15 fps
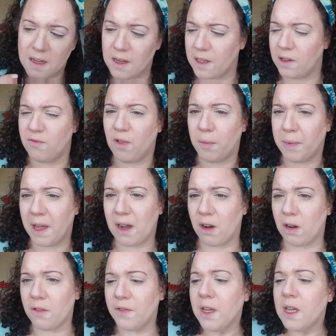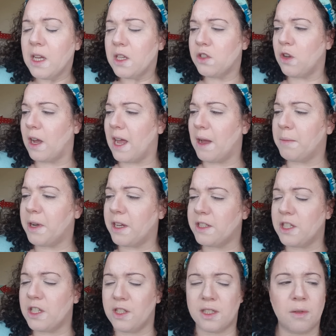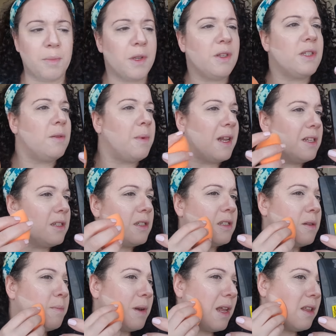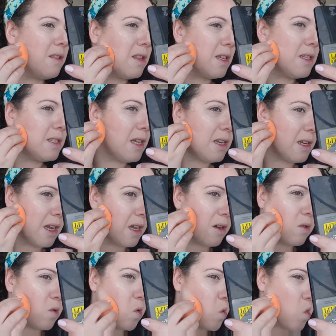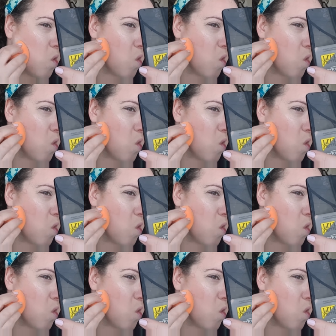I can rub that off. So I am going to use the Beauty Blender to blend this in now.